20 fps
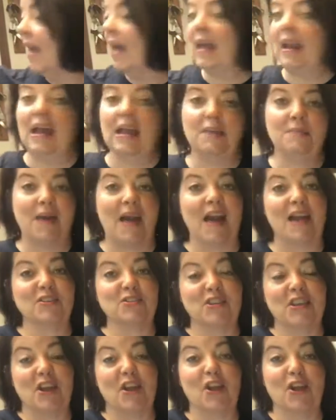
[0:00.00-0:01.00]
And I am
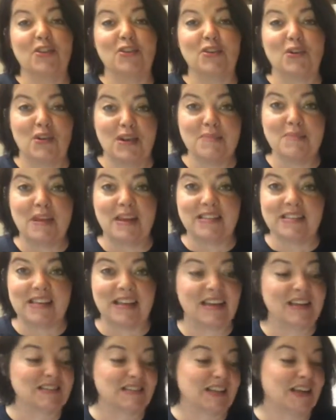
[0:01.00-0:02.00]
actually a good 30 minutes
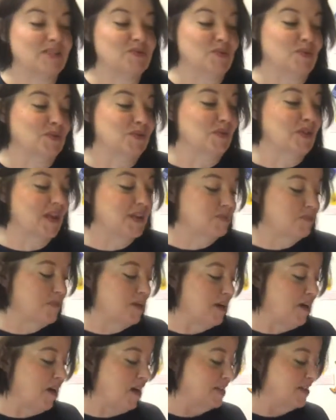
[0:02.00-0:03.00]
ahead of schedule, so that's
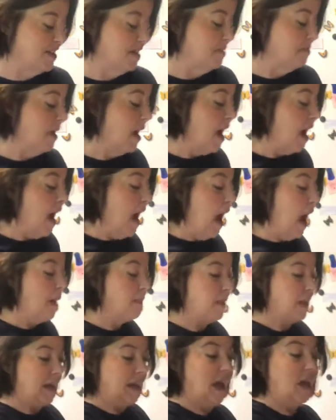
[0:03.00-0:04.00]
pretty awesome.
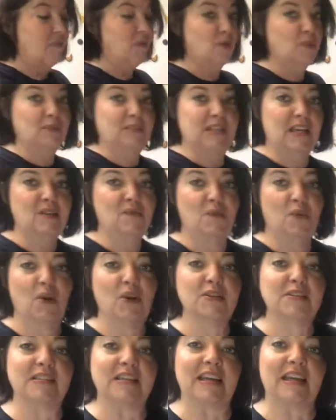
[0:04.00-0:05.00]
I'm going to cover it with tin
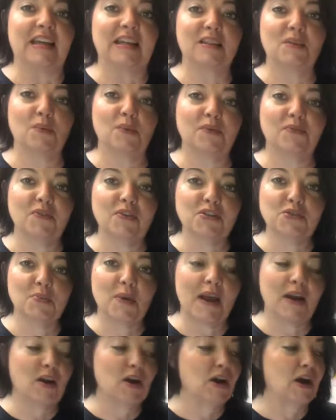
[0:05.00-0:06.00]
foil, stick it in the
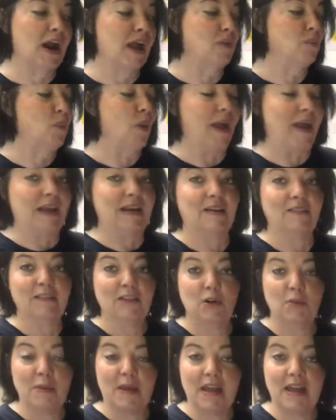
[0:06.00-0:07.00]
refrigerator, and wait a
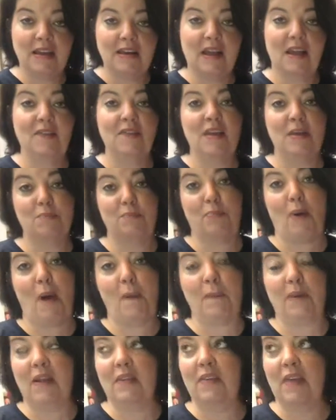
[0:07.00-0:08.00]
little bit, and then
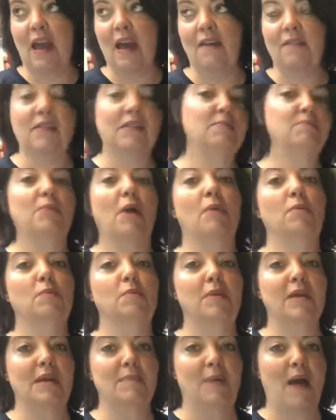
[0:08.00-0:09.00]
pop it in the oven
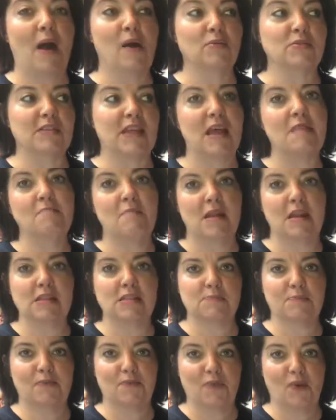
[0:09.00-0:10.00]
probably about 10
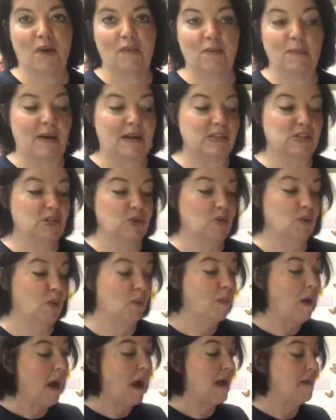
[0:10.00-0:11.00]
minutes before everybody's due to
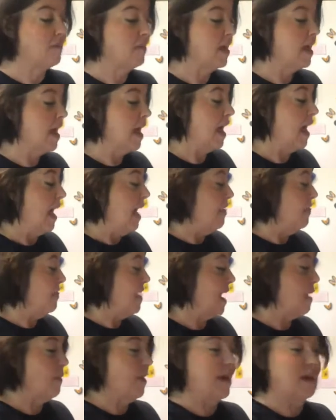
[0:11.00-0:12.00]
arrive.
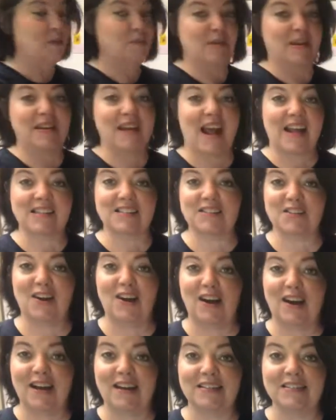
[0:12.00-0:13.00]
That way it'll be nice and
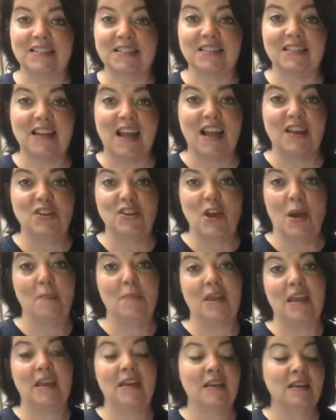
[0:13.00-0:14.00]
hot and
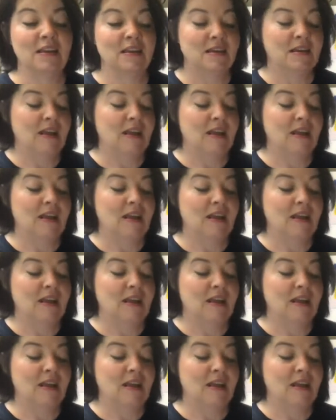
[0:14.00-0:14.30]
yummy,